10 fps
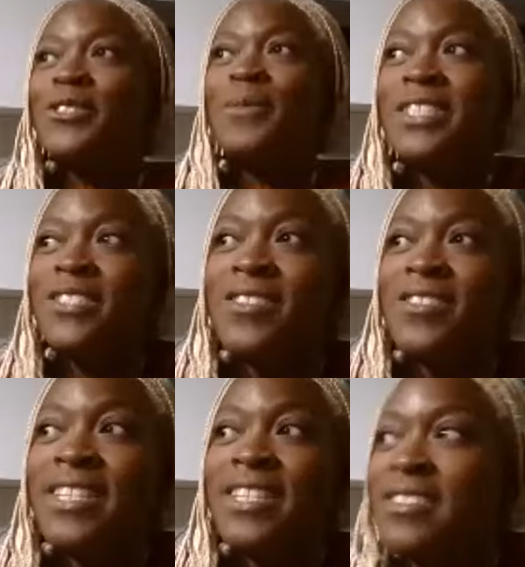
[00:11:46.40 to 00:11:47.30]
we
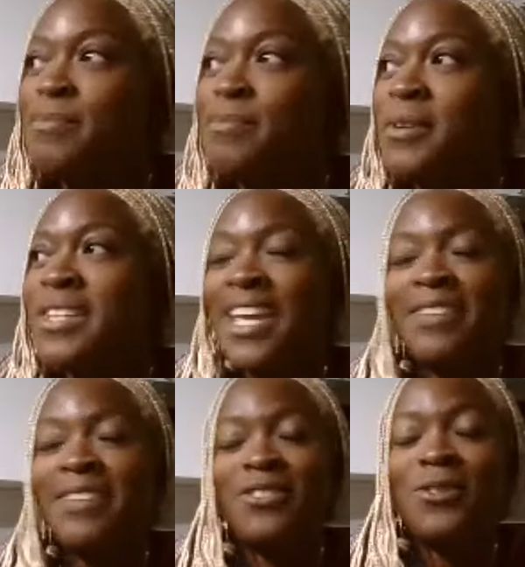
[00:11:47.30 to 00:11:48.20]
started this book
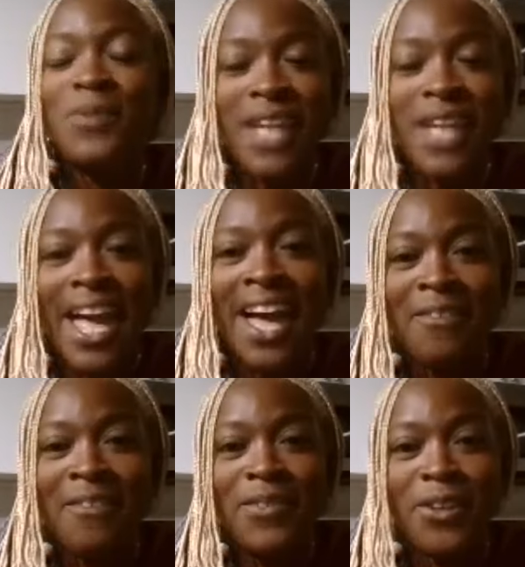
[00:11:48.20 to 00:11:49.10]
like two and a
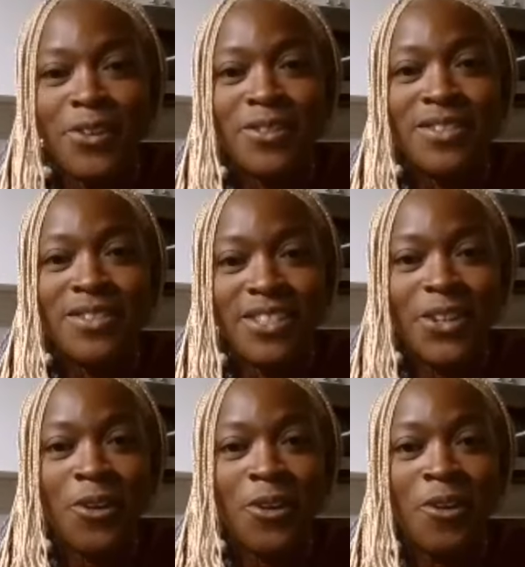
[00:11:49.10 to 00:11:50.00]
half years,
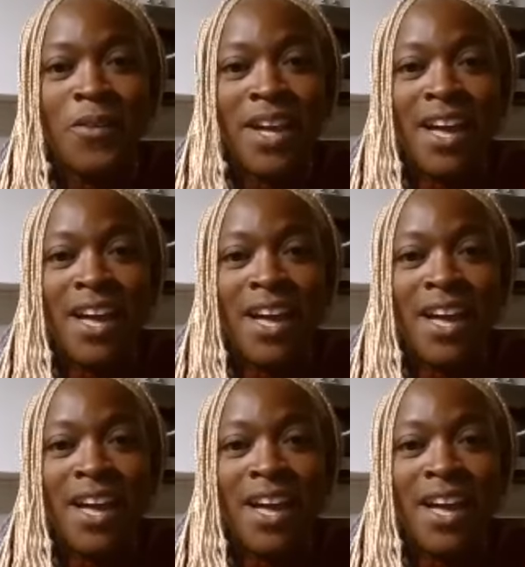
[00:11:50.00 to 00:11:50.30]
you know,